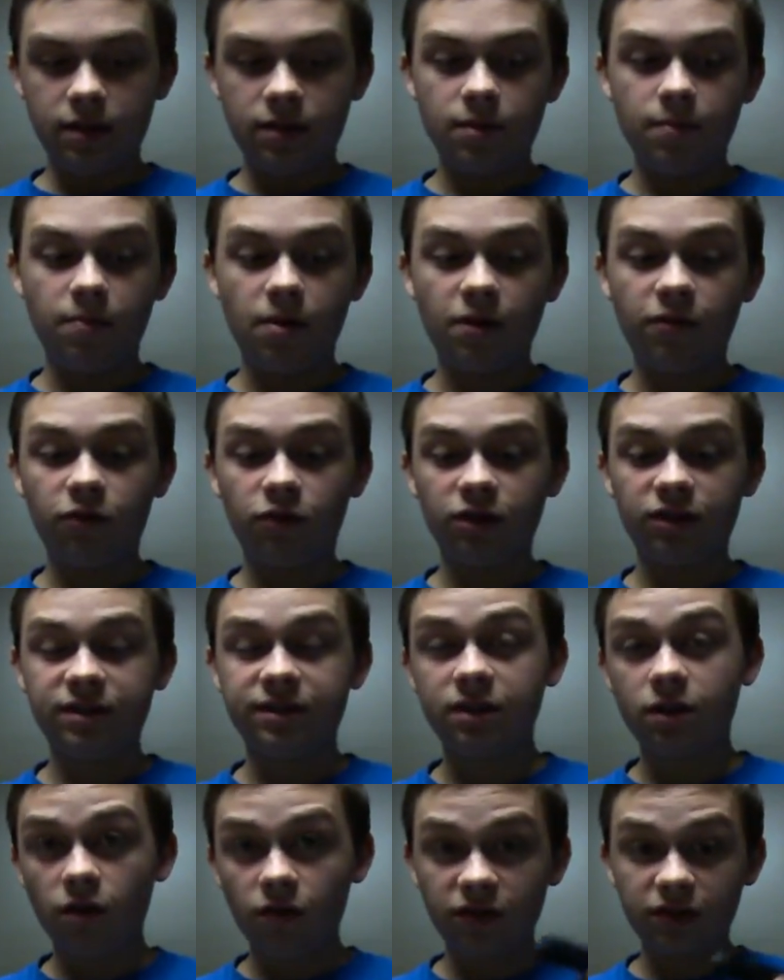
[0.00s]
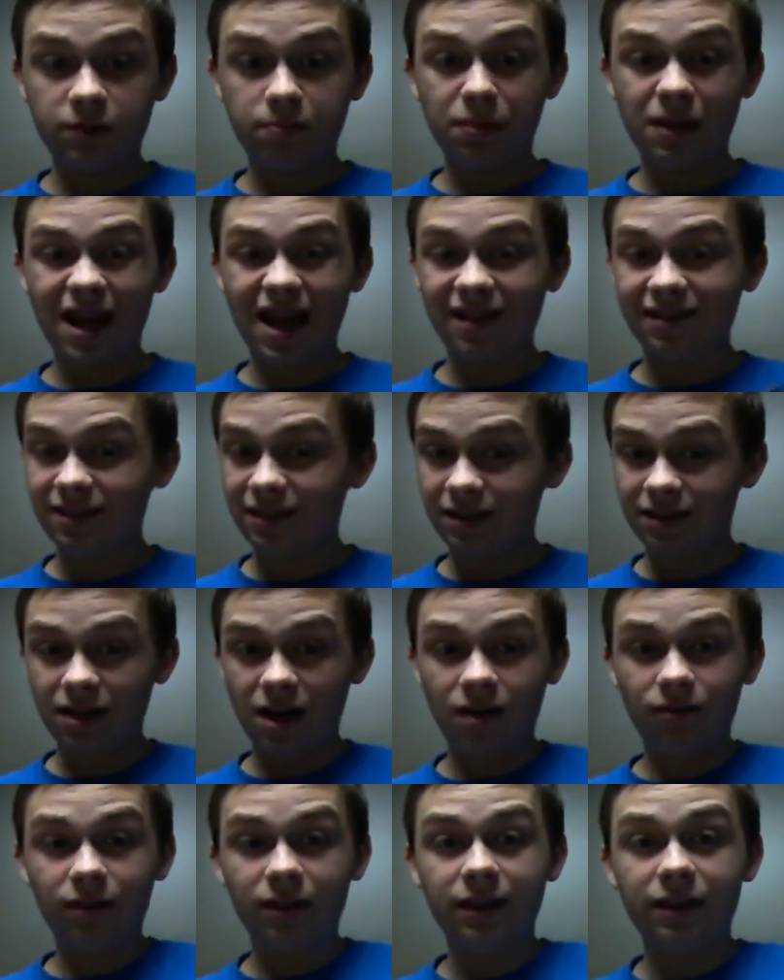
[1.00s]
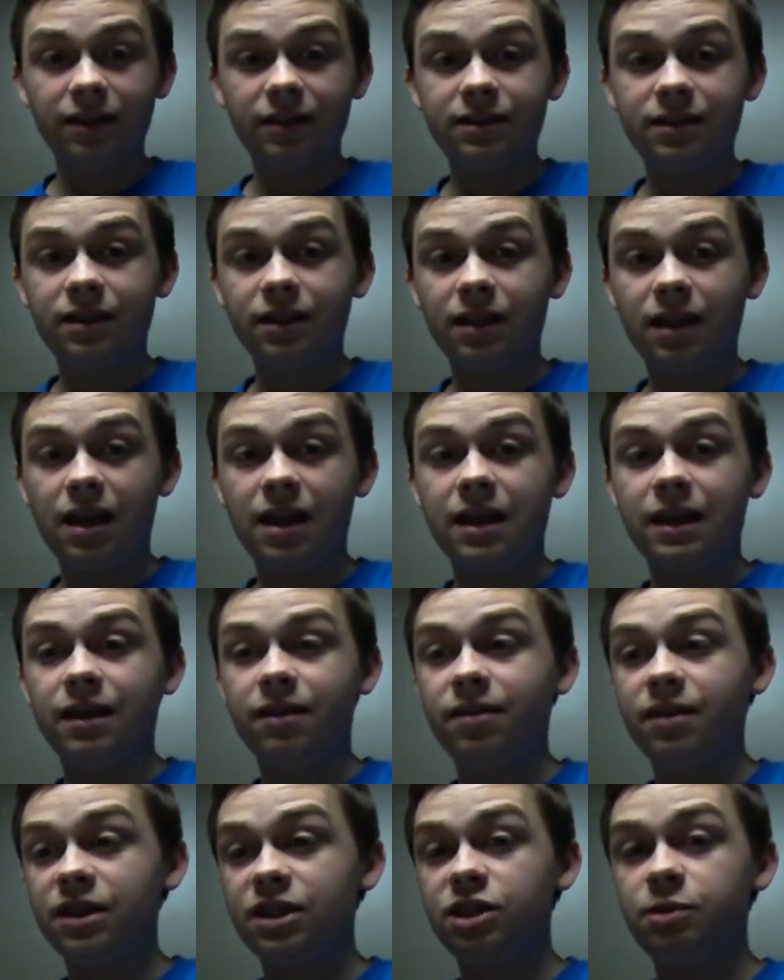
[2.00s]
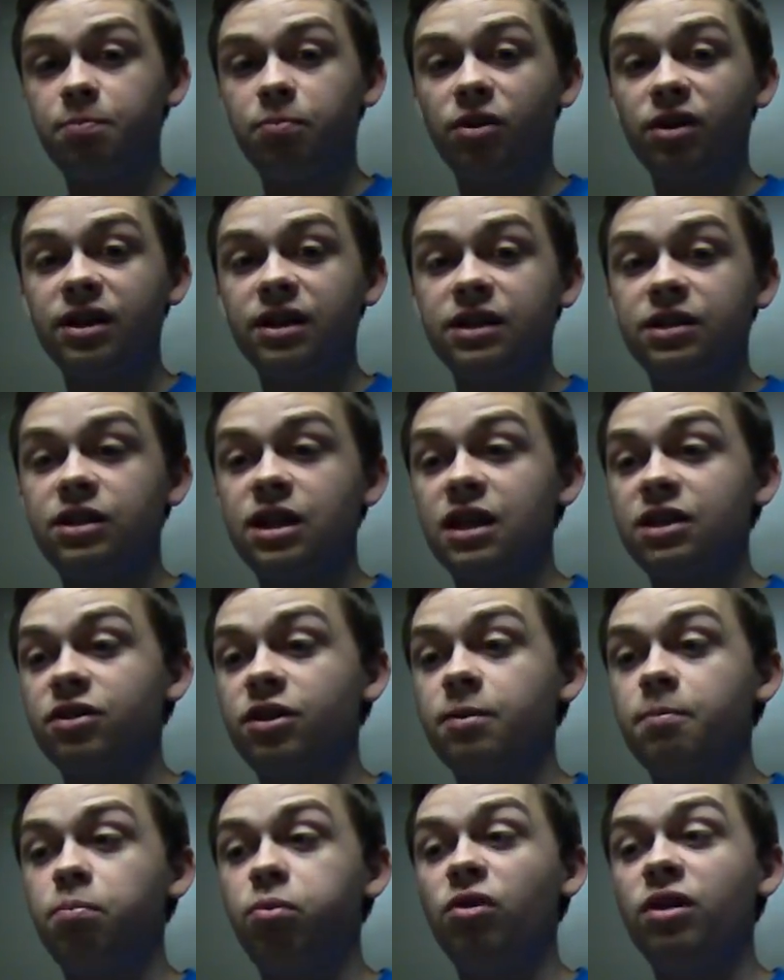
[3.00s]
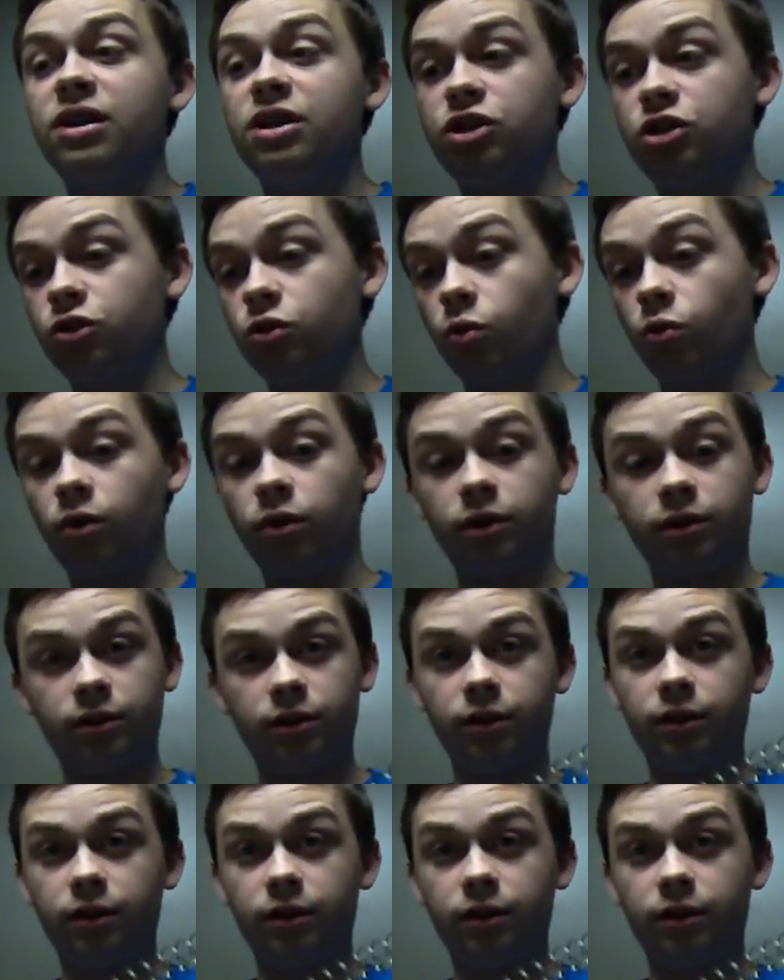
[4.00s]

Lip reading: The buffer itself is plastic, not realistic, and the spring is actually pretty short.